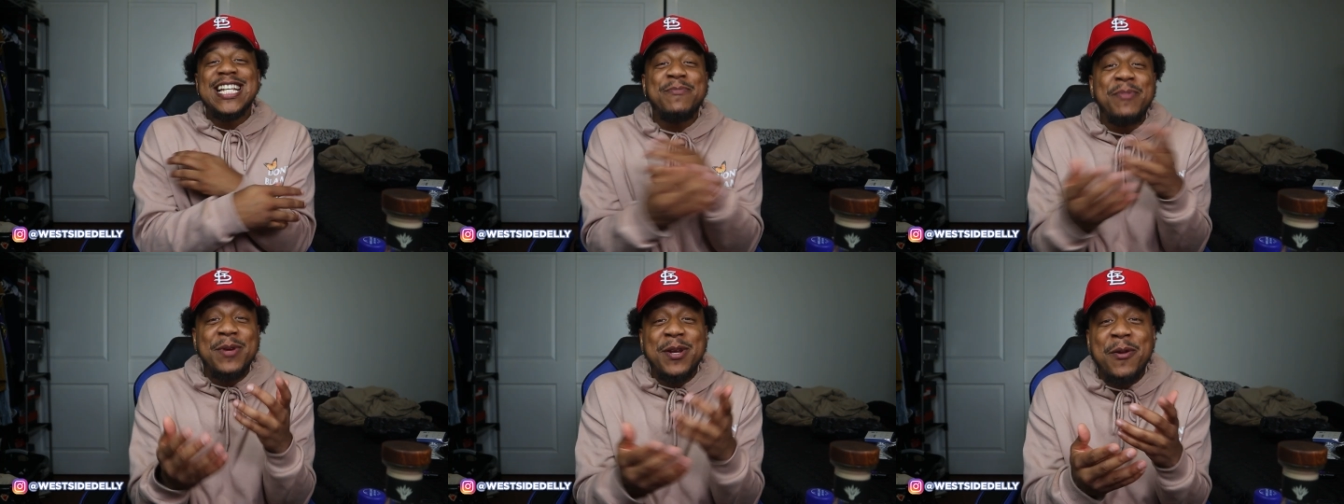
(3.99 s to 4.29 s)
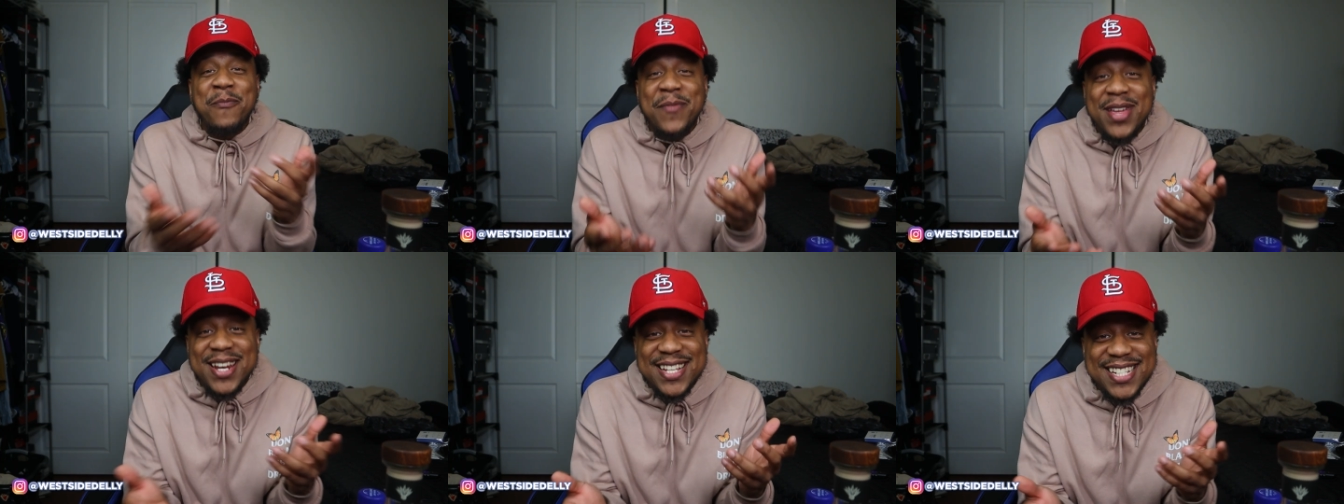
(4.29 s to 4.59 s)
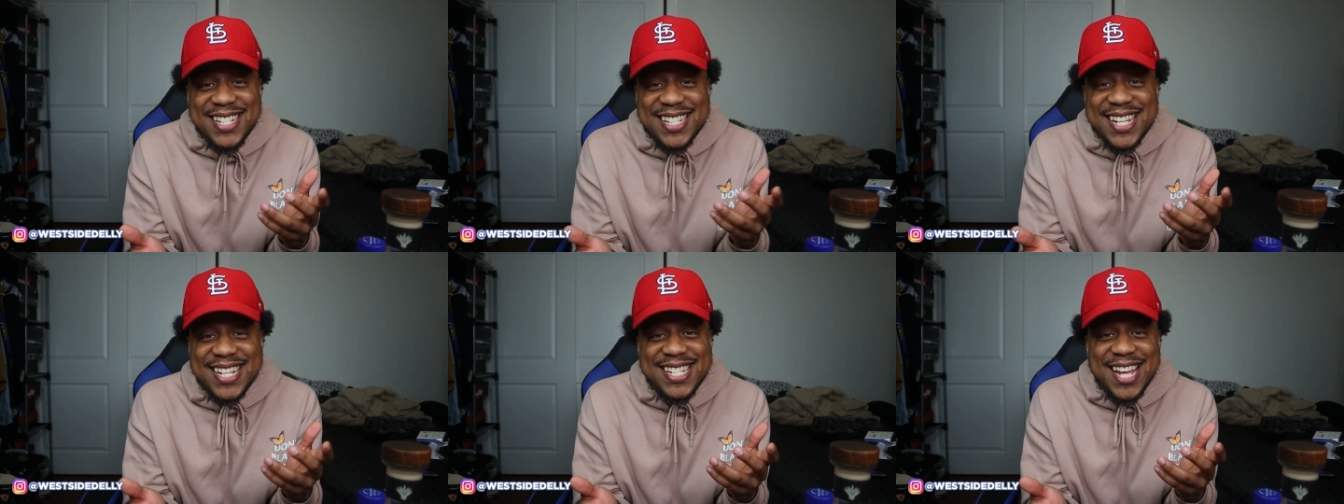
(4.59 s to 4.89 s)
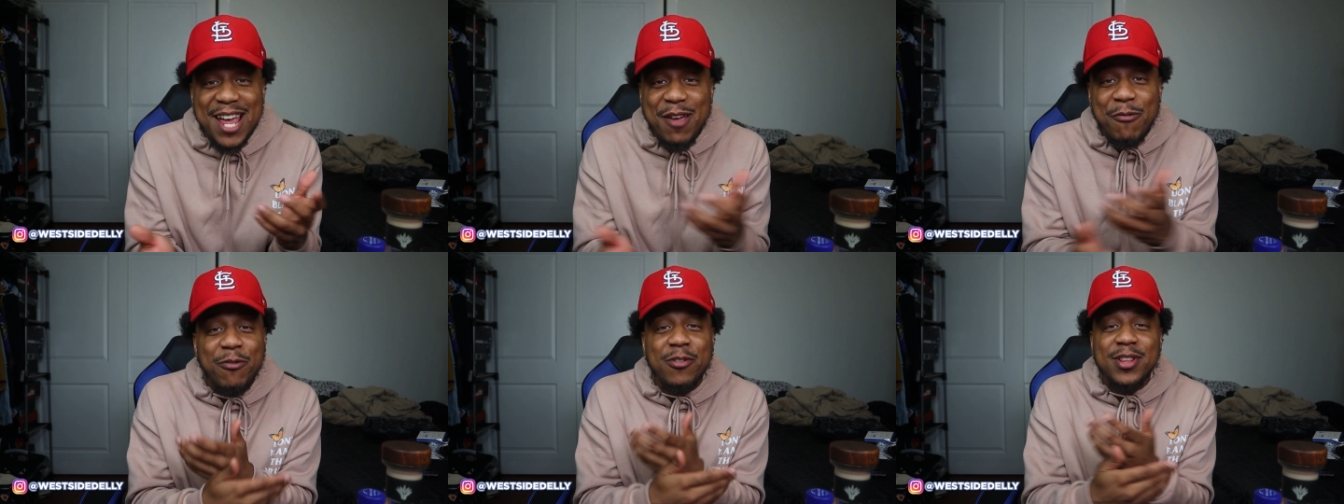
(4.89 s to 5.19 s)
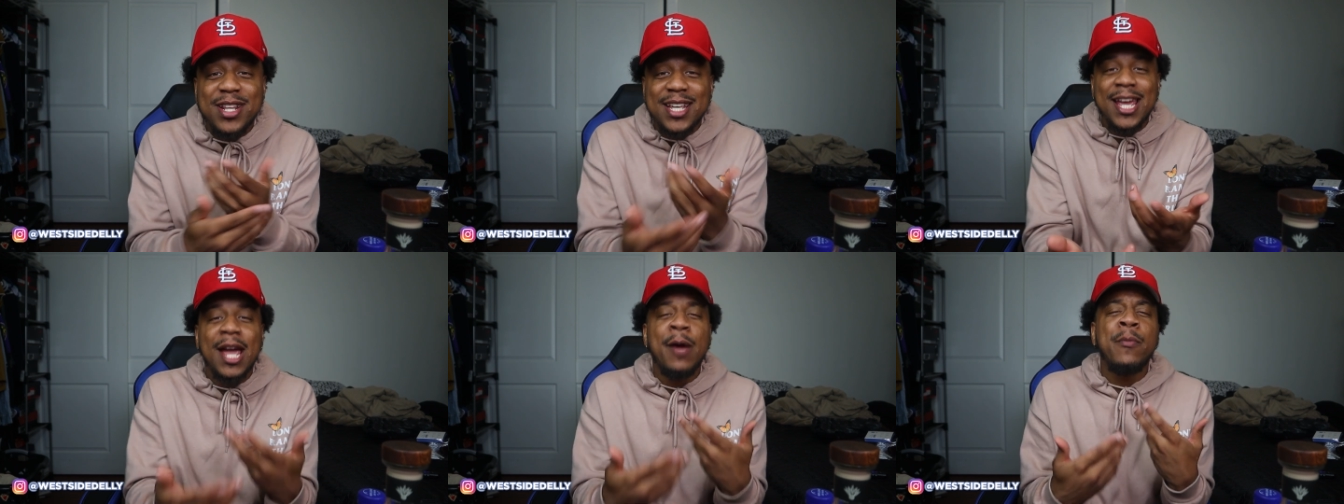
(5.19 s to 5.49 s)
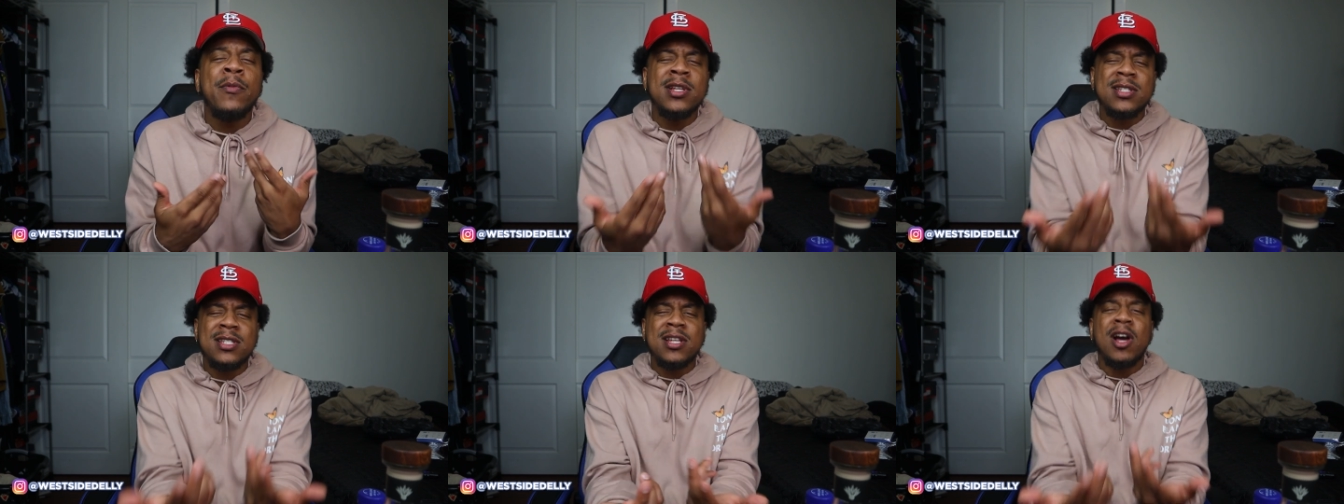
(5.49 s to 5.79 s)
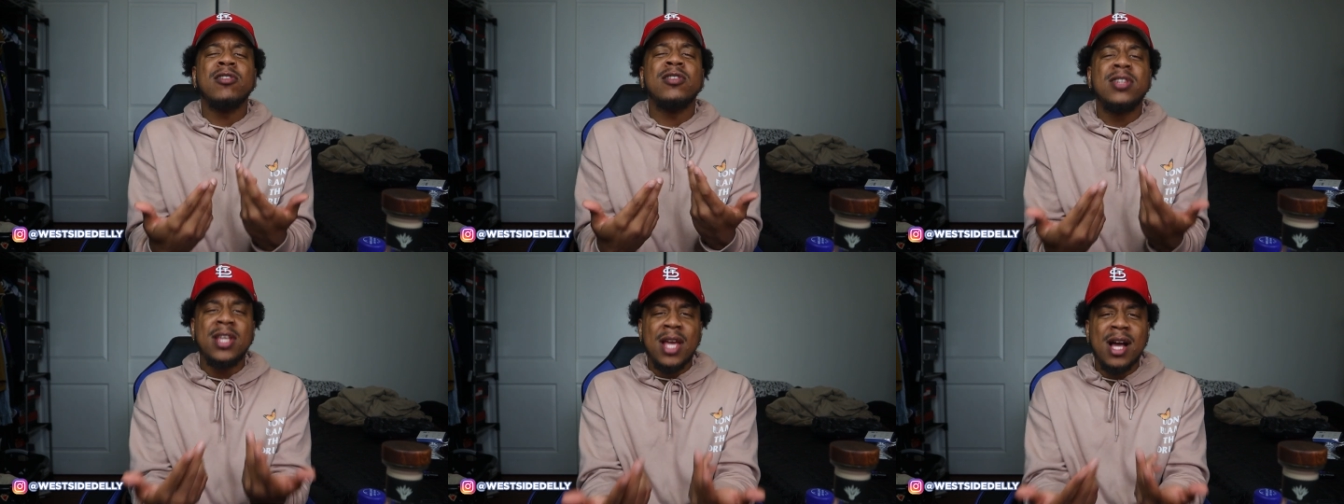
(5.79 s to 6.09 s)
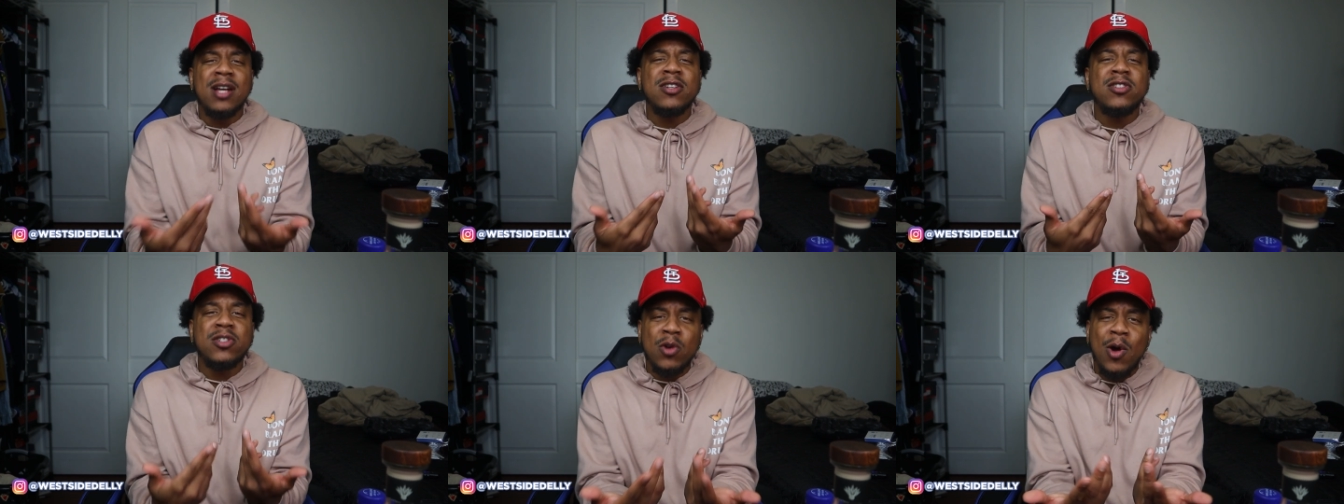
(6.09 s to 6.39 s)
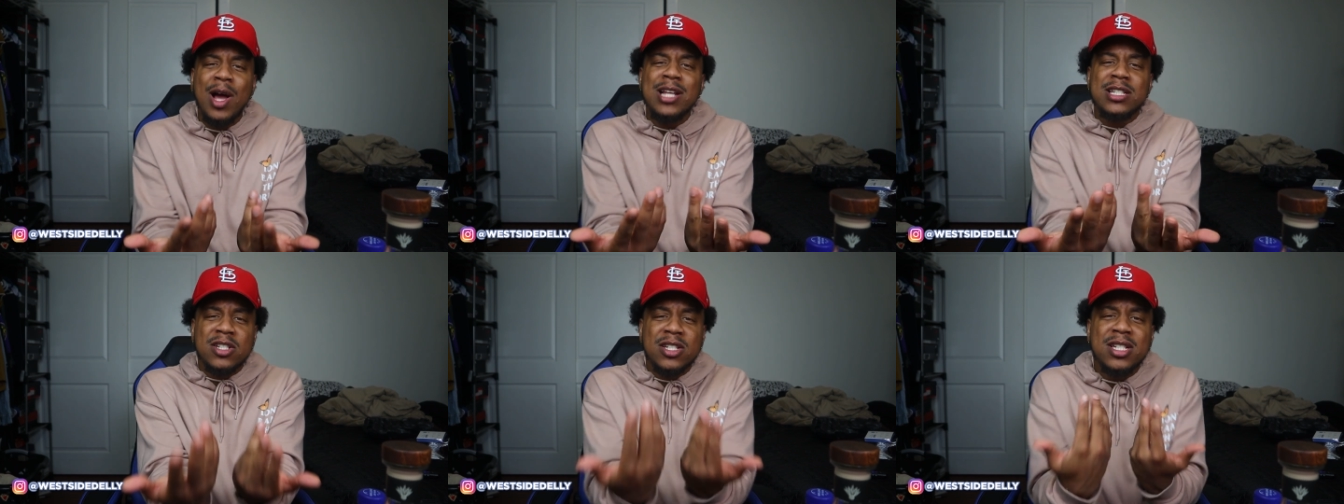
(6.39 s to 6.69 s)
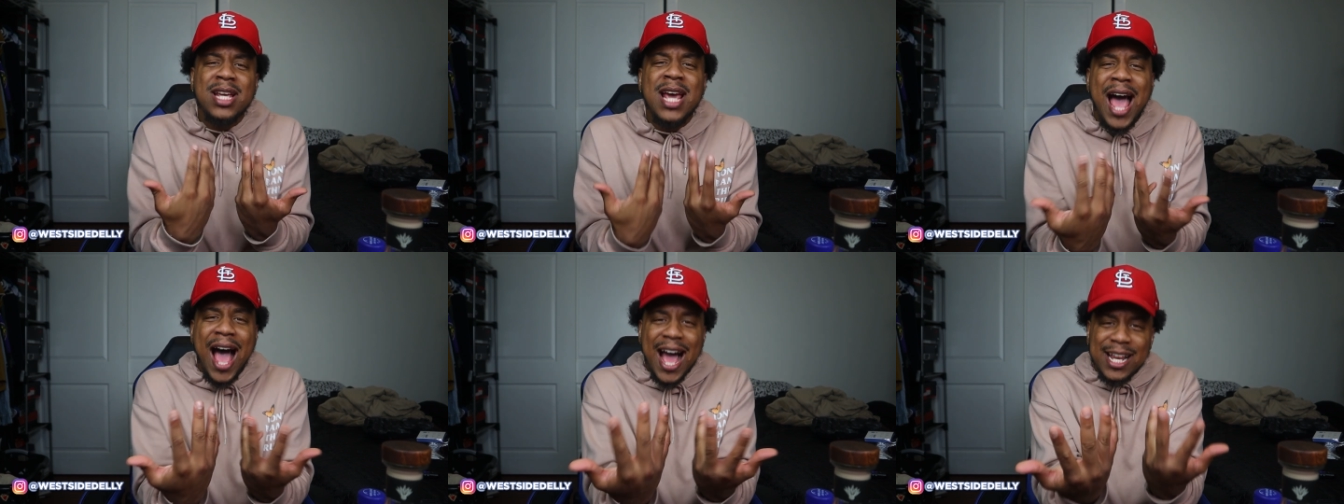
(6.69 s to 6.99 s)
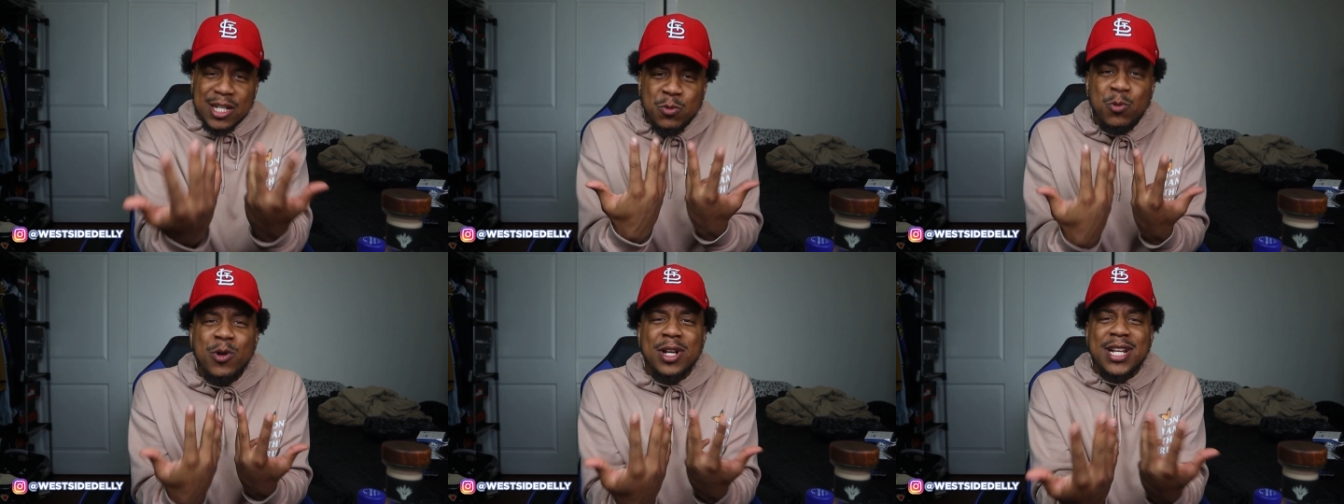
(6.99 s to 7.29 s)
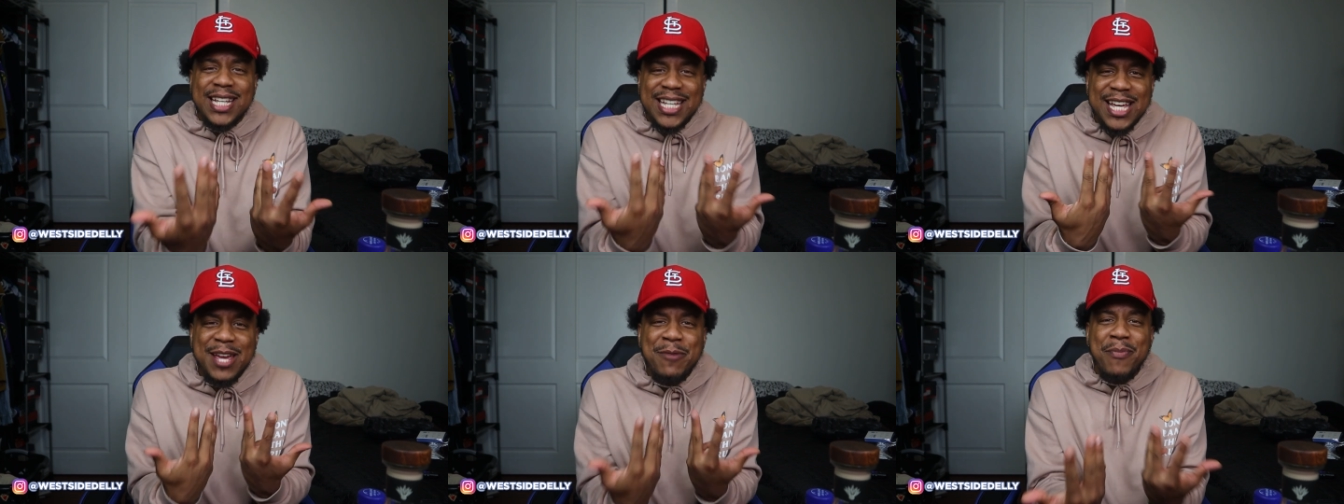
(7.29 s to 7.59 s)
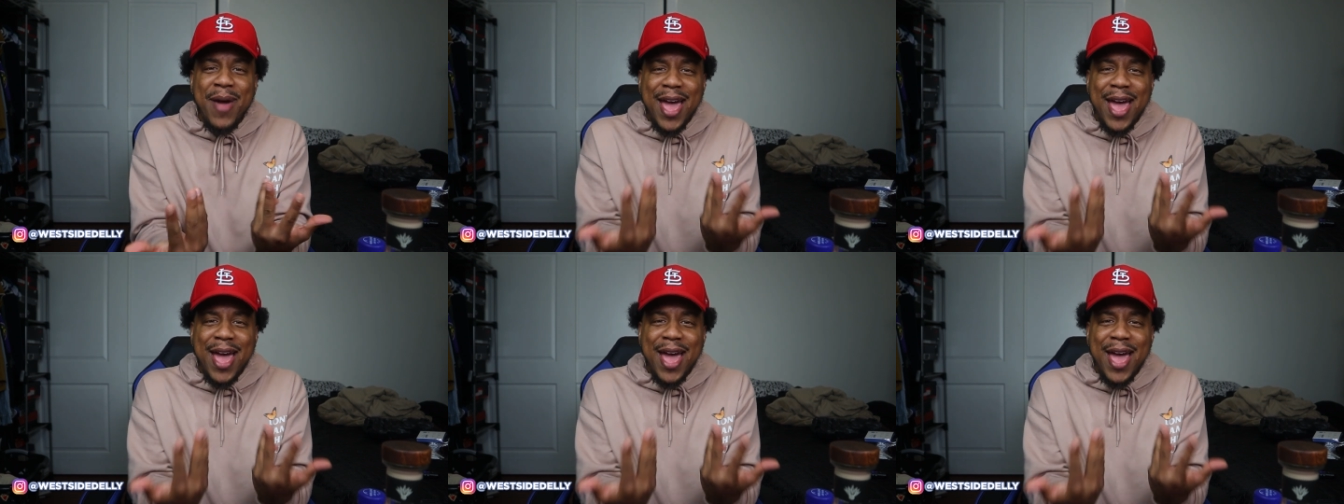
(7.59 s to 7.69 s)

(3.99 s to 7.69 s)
It's been a minute since I sat in front of the camera and talked to y'all, so I just wanted to get